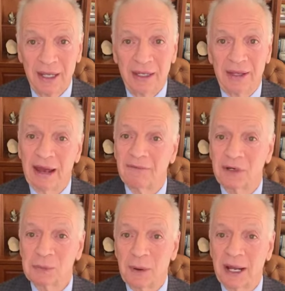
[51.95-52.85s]
The
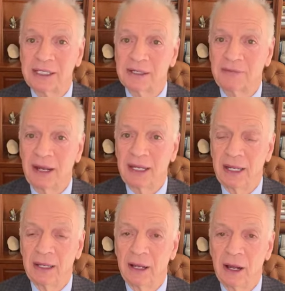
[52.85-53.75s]
average price of a